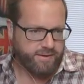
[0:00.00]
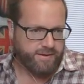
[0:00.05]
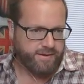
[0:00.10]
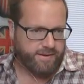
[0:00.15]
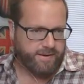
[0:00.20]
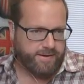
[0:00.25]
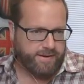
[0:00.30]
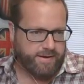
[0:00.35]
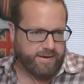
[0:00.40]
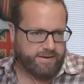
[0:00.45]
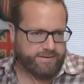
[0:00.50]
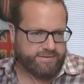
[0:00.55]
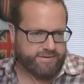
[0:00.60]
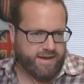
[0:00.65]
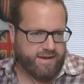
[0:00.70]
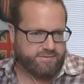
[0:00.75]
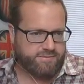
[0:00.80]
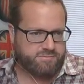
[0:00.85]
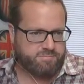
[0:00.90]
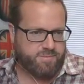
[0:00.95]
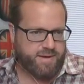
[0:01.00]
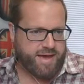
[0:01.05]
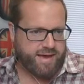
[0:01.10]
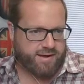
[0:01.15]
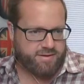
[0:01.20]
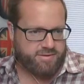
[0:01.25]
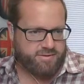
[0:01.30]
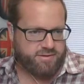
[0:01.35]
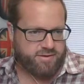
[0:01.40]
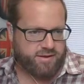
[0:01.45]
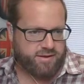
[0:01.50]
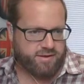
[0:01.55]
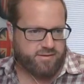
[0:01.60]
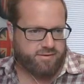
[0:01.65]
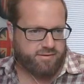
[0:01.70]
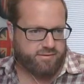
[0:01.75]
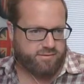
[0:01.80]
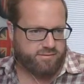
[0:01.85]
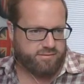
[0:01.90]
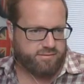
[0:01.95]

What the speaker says: Dave is back, I think.